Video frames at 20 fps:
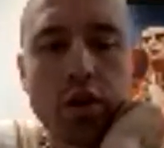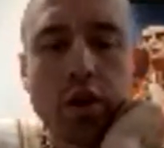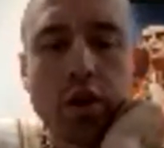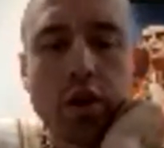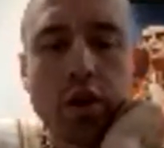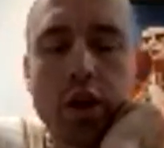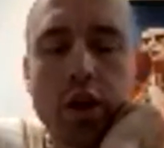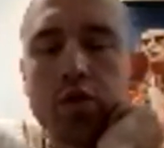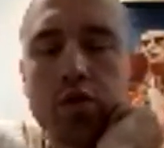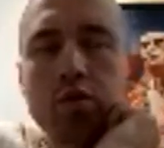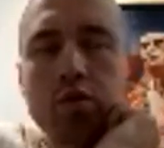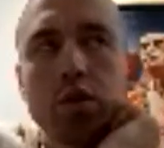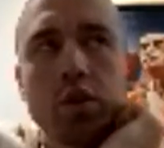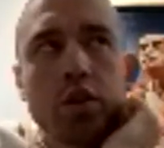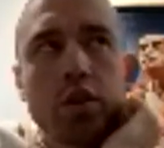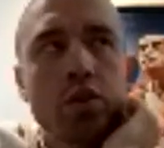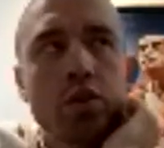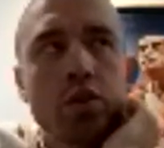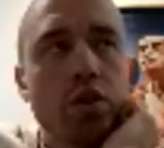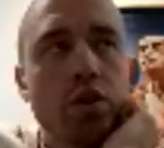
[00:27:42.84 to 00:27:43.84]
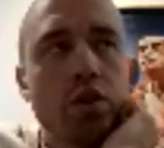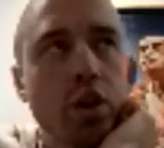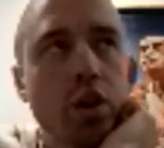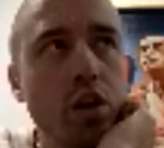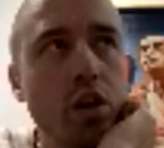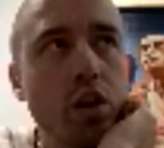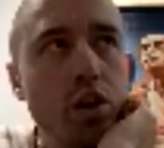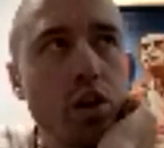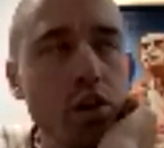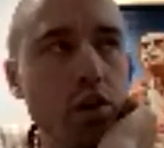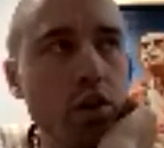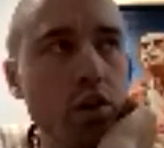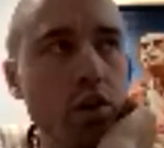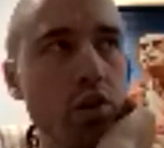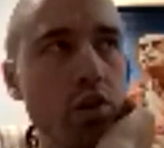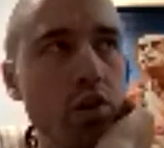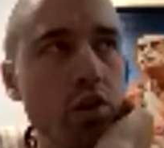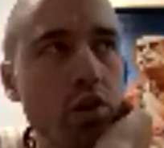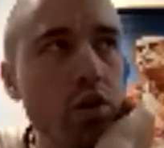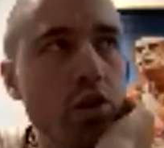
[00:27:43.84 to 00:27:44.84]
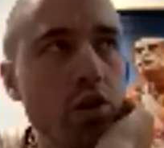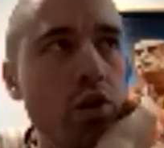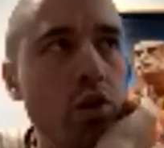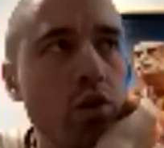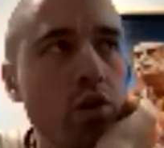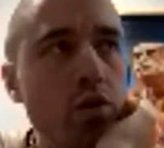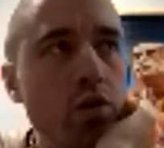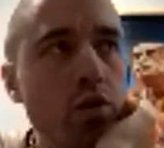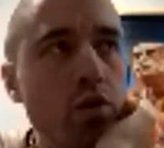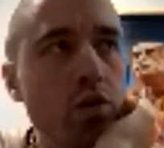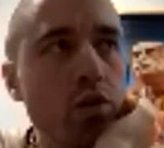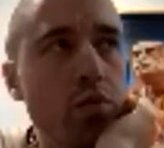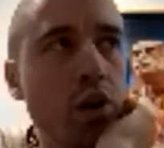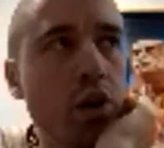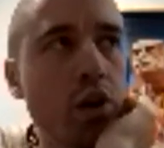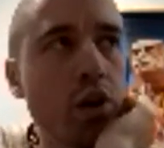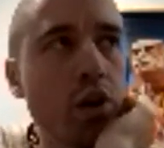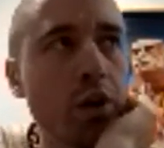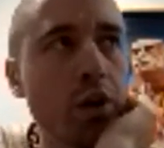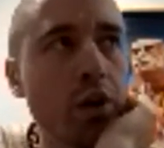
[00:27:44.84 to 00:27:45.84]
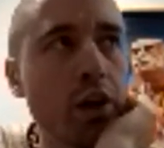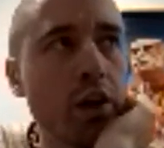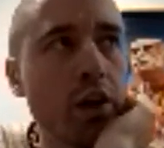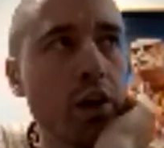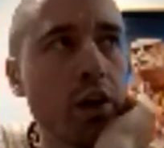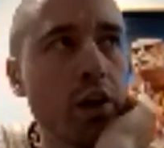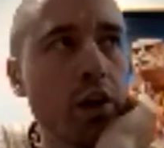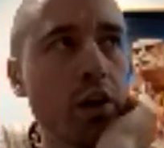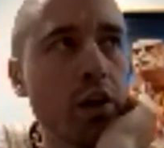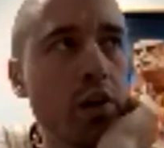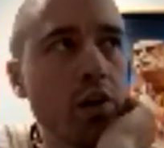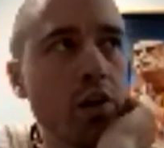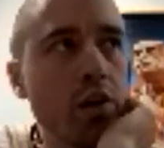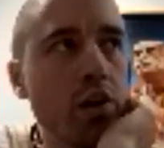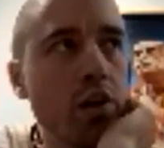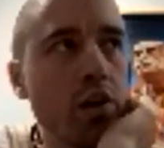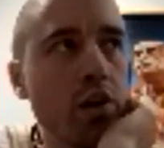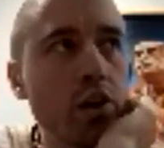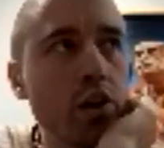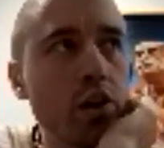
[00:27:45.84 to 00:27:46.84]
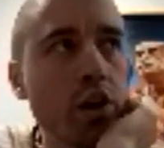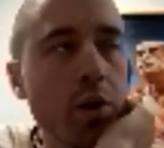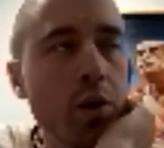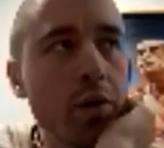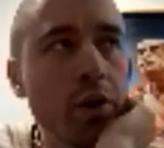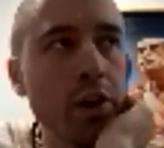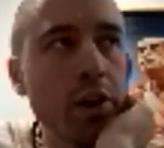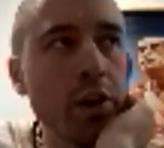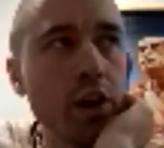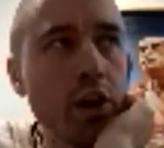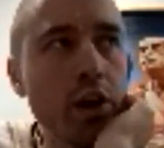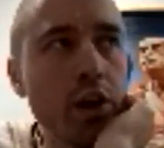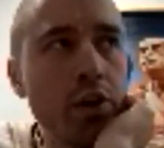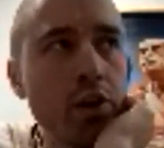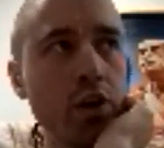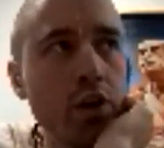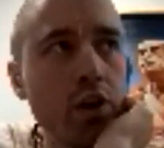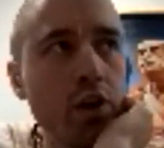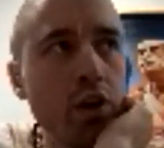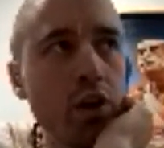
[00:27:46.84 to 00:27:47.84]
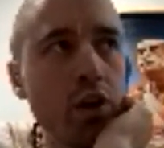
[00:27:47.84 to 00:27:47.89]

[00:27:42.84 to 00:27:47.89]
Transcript: I just wanted to say, kind of comment on